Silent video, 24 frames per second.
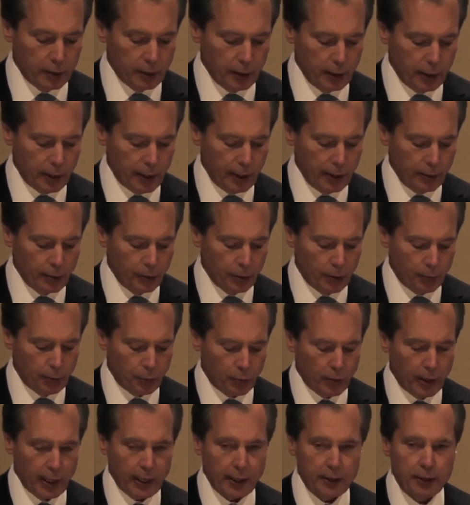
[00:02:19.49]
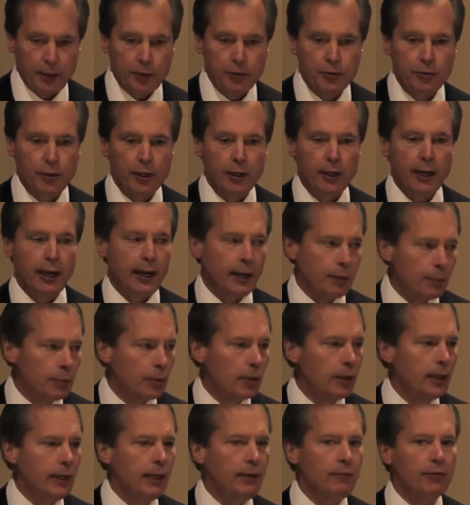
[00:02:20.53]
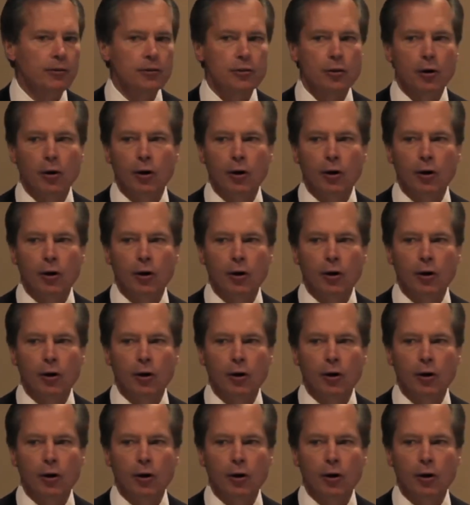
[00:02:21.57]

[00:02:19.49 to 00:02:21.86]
look into a practice that I believe is